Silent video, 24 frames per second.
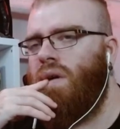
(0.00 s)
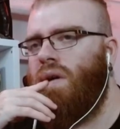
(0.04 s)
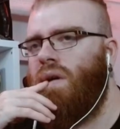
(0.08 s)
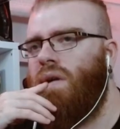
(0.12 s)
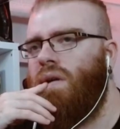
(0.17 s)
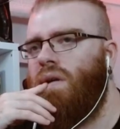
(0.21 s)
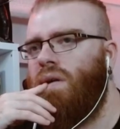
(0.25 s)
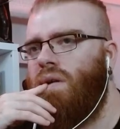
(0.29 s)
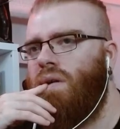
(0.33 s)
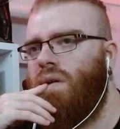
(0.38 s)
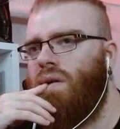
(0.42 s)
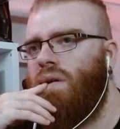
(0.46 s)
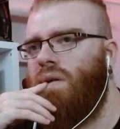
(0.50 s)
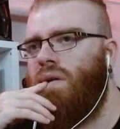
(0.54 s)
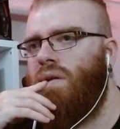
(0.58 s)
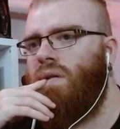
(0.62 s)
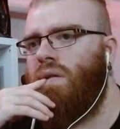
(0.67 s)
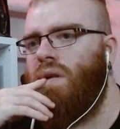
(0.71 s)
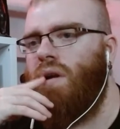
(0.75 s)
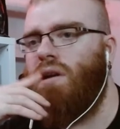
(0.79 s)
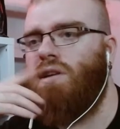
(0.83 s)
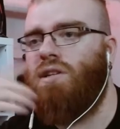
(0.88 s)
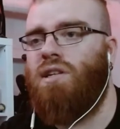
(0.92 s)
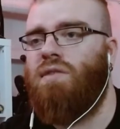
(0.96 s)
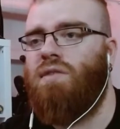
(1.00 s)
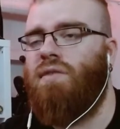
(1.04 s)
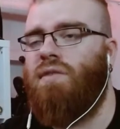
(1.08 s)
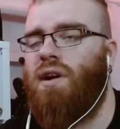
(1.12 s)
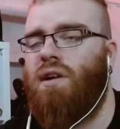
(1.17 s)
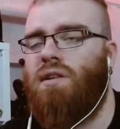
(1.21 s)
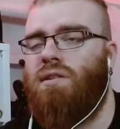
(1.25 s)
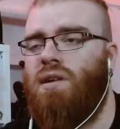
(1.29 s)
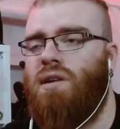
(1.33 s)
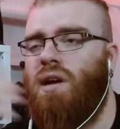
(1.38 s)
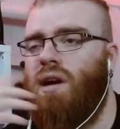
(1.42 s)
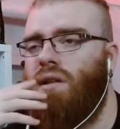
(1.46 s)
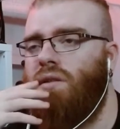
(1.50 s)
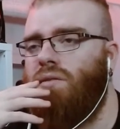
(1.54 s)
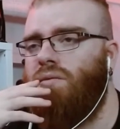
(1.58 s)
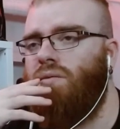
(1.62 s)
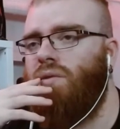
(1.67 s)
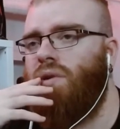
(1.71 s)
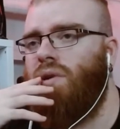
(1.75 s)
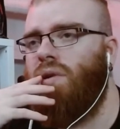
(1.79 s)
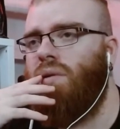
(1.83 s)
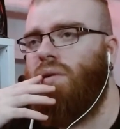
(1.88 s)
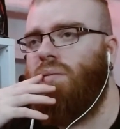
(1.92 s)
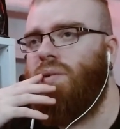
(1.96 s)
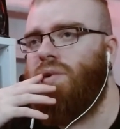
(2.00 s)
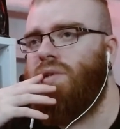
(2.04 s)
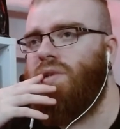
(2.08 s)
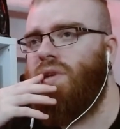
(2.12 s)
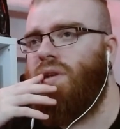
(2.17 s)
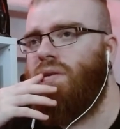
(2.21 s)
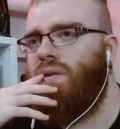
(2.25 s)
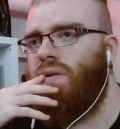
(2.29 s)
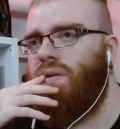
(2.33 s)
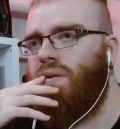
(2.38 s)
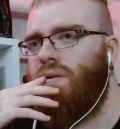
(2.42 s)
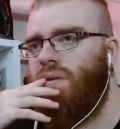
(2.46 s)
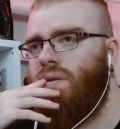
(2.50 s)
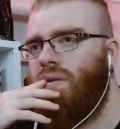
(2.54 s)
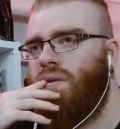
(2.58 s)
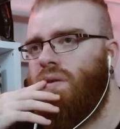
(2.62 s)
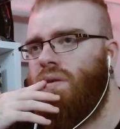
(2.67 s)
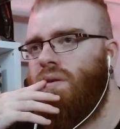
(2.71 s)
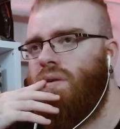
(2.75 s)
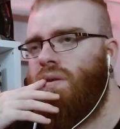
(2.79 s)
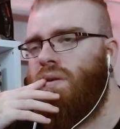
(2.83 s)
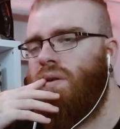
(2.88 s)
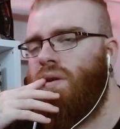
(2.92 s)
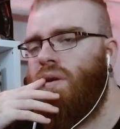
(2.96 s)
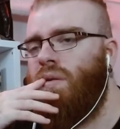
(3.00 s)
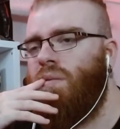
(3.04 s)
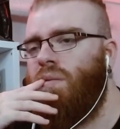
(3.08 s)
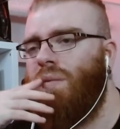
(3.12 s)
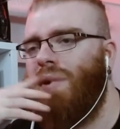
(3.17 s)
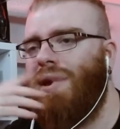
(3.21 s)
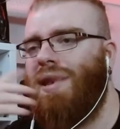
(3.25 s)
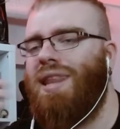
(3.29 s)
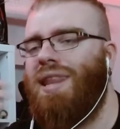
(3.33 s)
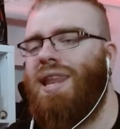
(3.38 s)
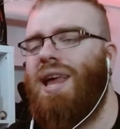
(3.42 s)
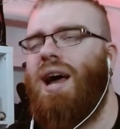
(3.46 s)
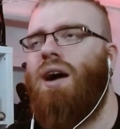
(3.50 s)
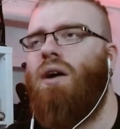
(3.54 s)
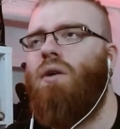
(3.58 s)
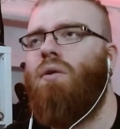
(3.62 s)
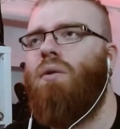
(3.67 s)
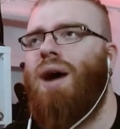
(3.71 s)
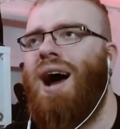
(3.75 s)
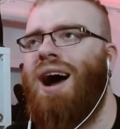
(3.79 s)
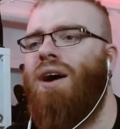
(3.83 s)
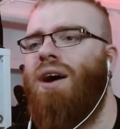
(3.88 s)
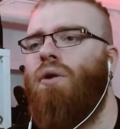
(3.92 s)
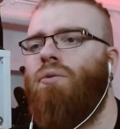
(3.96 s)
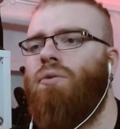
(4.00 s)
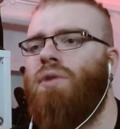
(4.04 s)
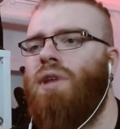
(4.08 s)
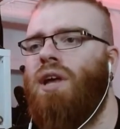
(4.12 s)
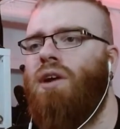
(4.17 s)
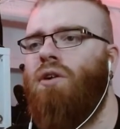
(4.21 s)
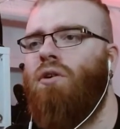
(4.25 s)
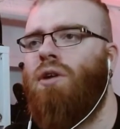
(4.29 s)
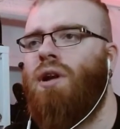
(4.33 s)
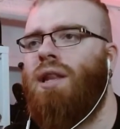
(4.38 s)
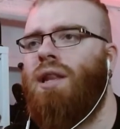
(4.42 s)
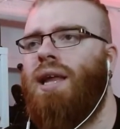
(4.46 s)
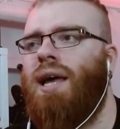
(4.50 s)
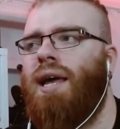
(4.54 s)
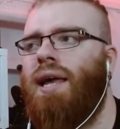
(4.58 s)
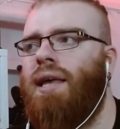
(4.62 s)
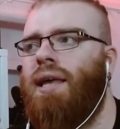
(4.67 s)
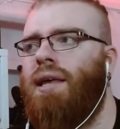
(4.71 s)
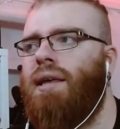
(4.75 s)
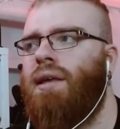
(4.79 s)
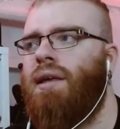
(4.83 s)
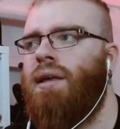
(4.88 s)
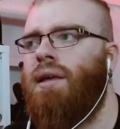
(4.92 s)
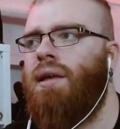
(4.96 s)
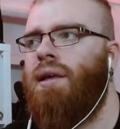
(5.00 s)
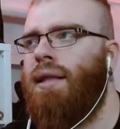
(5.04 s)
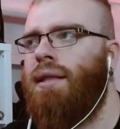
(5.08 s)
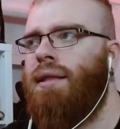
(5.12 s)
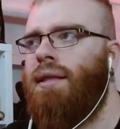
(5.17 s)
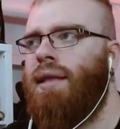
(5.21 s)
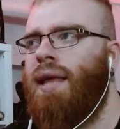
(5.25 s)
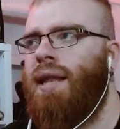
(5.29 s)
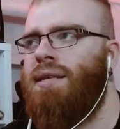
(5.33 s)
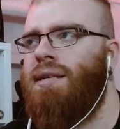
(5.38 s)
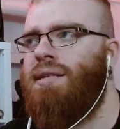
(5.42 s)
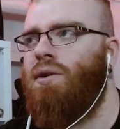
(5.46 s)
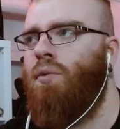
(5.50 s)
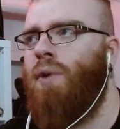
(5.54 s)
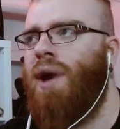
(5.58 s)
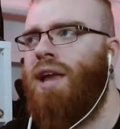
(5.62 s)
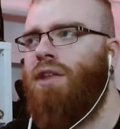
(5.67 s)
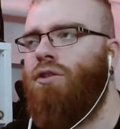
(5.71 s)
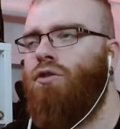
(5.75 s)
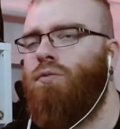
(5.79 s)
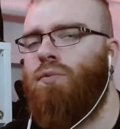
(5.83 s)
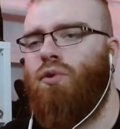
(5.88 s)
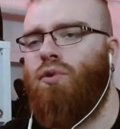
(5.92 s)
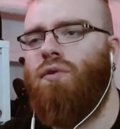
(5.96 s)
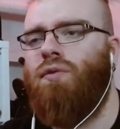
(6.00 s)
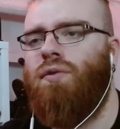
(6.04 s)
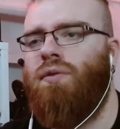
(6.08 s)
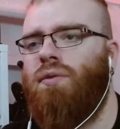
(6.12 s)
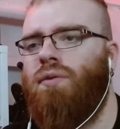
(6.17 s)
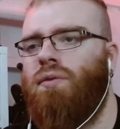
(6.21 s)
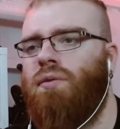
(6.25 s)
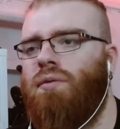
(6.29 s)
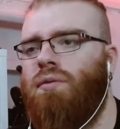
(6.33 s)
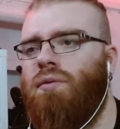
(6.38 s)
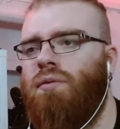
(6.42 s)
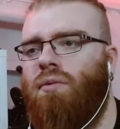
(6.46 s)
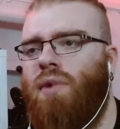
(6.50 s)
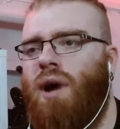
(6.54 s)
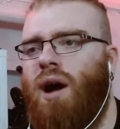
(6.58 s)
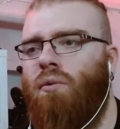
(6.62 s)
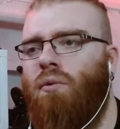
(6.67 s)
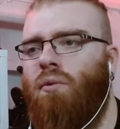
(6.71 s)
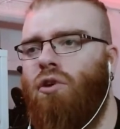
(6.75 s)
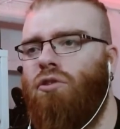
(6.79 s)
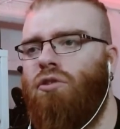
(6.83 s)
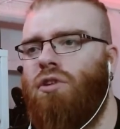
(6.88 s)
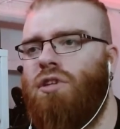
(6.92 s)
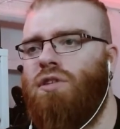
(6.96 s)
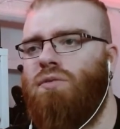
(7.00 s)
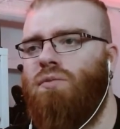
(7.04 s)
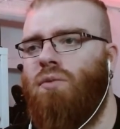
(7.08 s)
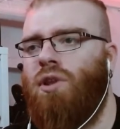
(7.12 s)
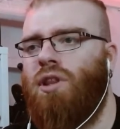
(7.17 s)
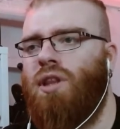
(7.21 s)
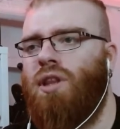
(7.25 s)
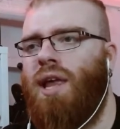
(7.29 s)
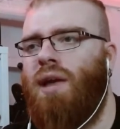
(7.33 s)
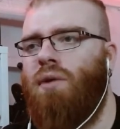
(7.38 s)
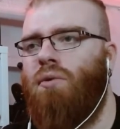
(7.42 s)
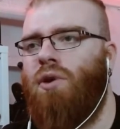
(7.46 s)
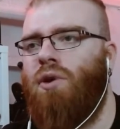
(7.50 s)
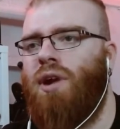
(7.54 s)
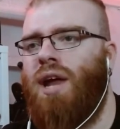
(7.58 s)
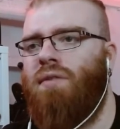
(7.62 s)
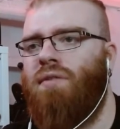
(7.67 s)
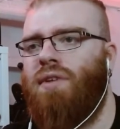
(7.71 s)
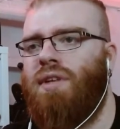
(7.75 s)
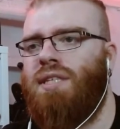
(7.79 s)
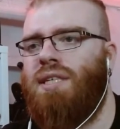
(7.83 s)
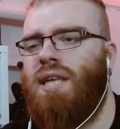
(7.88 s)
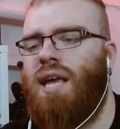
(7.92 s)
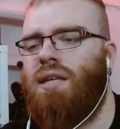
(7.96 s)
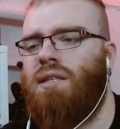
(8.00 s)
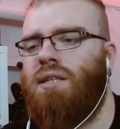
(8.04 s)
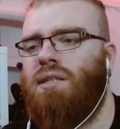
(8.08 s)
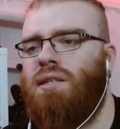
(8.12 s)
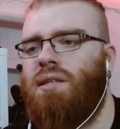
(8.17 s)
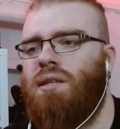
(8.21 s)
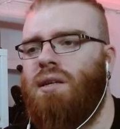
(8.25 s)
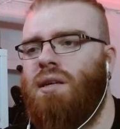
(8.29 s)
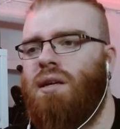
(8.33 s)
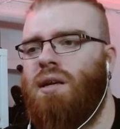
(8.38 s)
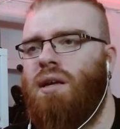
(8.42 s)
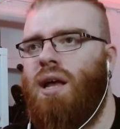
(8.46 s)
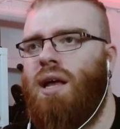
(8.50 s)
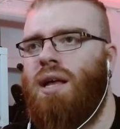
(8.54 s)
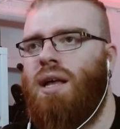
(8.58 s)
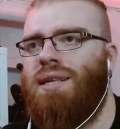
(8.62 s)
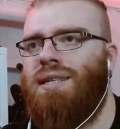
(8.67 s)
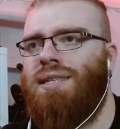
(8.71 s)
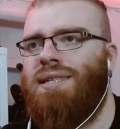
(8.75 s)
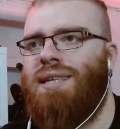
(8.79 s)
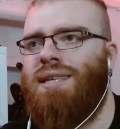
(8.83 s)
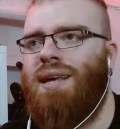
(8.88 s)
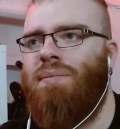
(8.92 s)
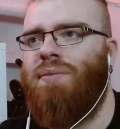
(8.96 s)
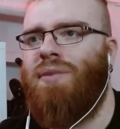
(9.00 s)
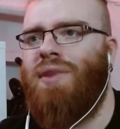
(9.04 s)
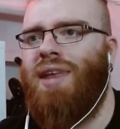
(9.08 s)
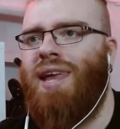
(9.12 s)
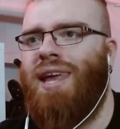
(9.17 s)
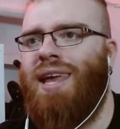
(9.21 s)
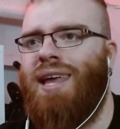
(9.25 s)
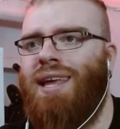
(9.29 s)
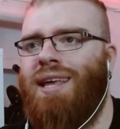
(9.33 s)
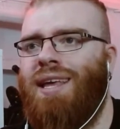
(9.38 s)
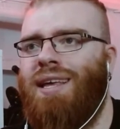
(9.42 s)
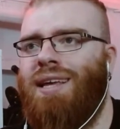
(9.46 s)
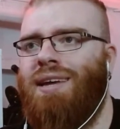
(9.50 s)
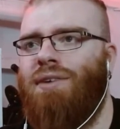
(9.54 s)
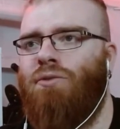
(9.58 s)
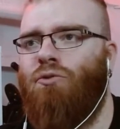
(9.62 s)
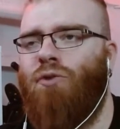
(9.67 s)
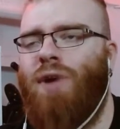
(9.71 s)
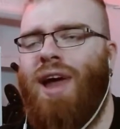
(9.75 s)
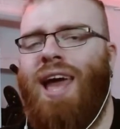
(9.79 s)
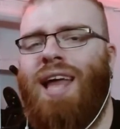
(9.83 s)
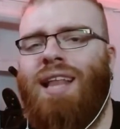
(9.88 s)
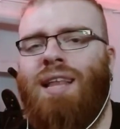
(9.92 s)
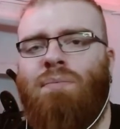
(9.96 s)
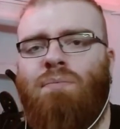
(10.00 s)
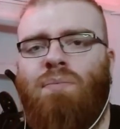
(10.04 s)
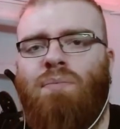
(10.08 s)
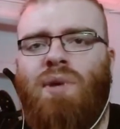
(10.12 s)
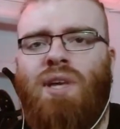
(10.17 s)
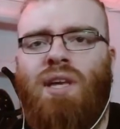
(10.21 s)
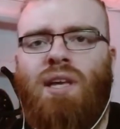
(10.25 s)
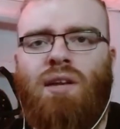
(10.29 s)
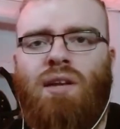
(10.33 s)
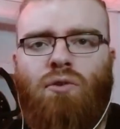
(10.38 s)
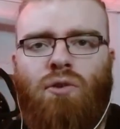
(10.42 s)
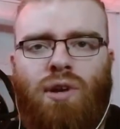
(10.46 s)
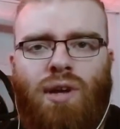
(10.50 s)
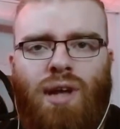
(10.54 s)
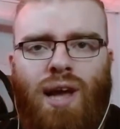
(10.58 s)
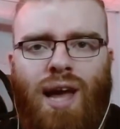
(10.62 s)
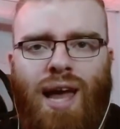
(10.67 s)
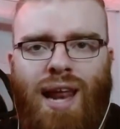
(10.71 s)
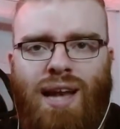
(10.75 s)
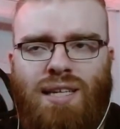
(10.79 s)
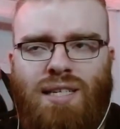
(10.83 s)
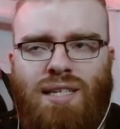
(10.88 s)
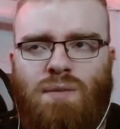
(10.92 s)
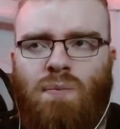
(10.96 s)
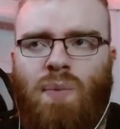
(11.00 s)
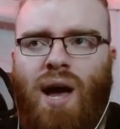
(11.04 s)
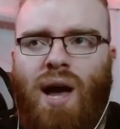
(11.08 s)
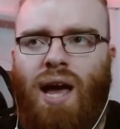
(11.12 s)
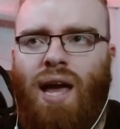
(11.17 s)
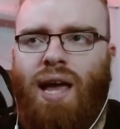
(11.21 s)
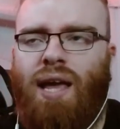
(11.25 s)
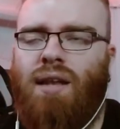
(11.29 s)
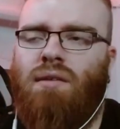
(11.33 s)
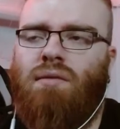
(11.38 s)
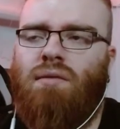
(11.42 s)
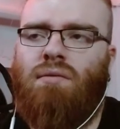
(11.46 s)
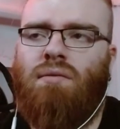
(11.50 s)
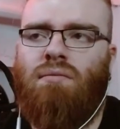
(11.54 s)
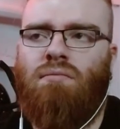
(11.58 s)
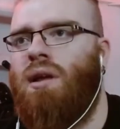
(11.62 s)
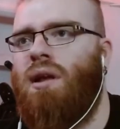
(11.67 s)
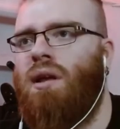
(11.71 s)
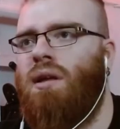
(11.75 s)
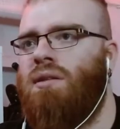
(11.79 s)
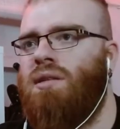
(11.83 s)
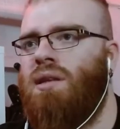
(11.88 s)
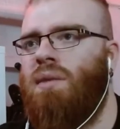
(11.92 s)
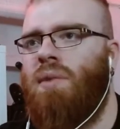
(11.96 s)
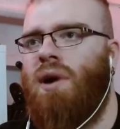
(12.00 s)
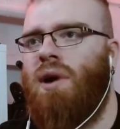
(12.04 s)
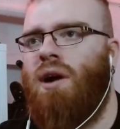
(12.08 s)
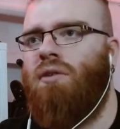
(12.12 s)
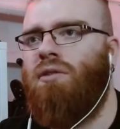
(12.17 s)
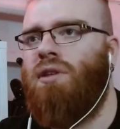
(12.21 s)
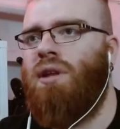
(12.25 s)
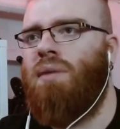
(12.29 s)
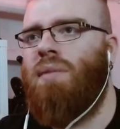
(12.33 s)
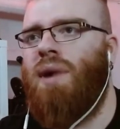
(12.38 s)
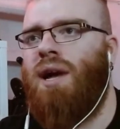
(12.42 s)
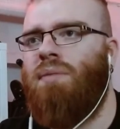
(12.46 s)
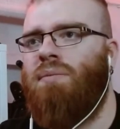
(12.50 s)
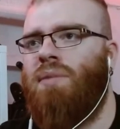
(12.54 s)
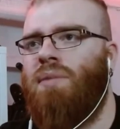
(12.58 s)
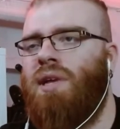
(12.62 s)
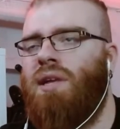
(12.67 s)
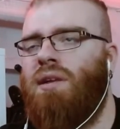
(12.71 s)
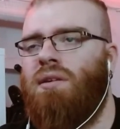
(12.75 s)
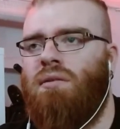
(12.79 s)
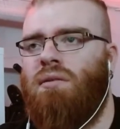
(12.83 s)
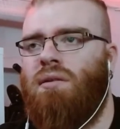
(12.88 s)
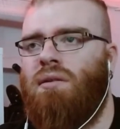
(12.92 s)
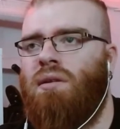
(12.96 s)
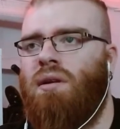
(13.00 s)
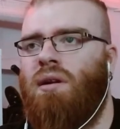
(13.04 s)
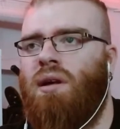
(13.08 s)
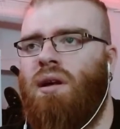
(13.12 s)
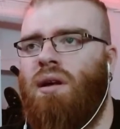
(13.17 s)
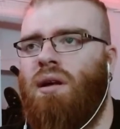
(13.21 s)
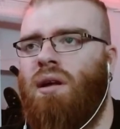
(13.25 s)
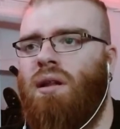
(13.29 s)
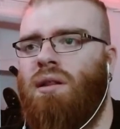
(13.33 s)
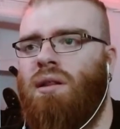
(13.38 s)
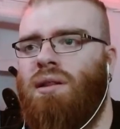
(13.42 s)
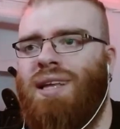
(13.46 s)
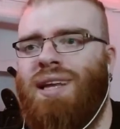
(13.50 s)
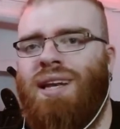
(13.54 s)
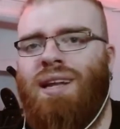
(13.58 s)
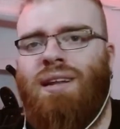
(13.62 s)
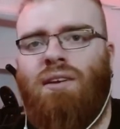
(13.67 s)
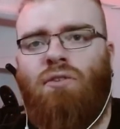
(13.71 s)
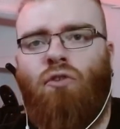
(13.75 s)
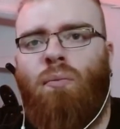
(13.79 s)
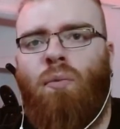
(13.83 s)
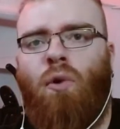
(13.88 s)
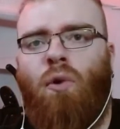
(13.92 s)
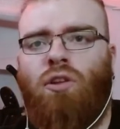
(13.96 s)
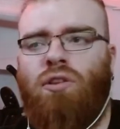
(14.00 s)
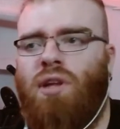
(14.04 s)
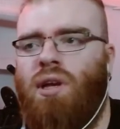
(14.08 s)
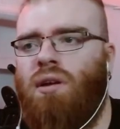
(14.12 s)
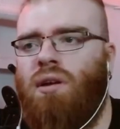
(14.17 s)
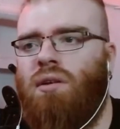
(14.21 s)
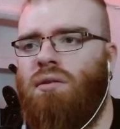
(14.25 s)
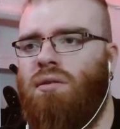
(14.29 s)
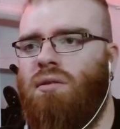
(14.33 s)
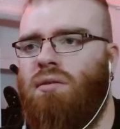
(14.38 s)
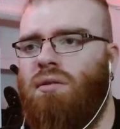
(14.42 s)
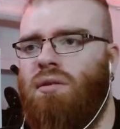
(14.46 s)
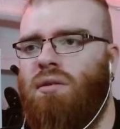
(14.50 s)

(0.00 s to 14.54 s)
yeah. No, she's a fucking Cylon, 100%. But now, ow, they're gonna like, there's a way to prove. I will notice one day we're having sex. Something red appear on her spine. Somehow they might be a little robotic.